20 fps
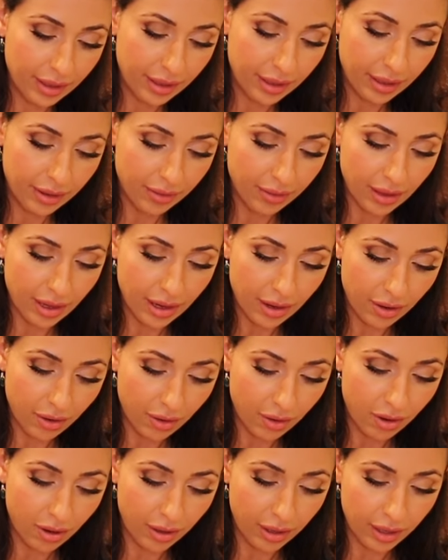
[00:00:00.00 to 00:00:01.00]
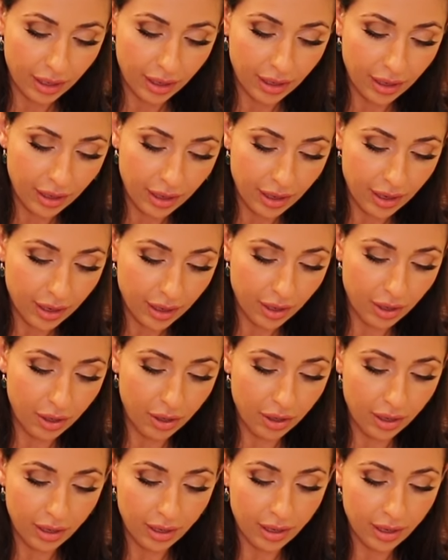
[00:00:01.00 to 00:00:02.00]
Give that all a
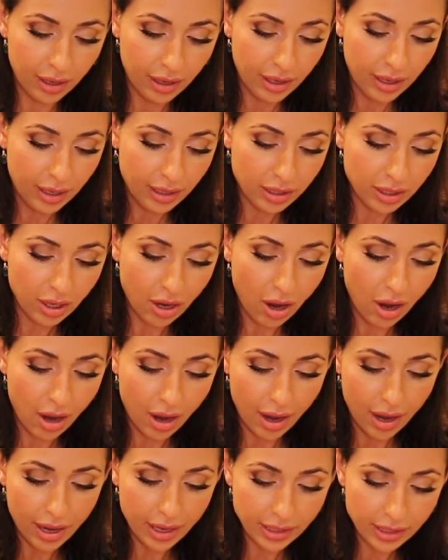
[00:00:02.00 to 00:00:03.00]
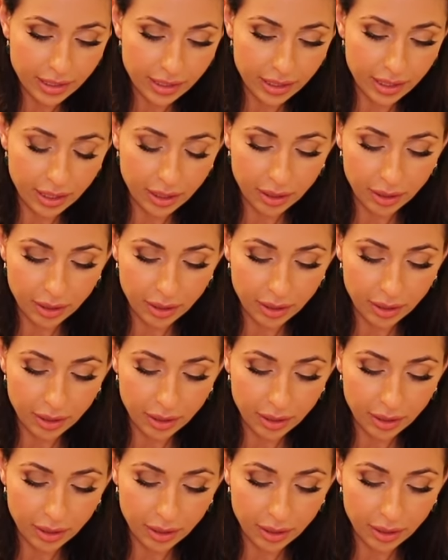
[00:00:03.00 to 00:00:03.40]
good toss.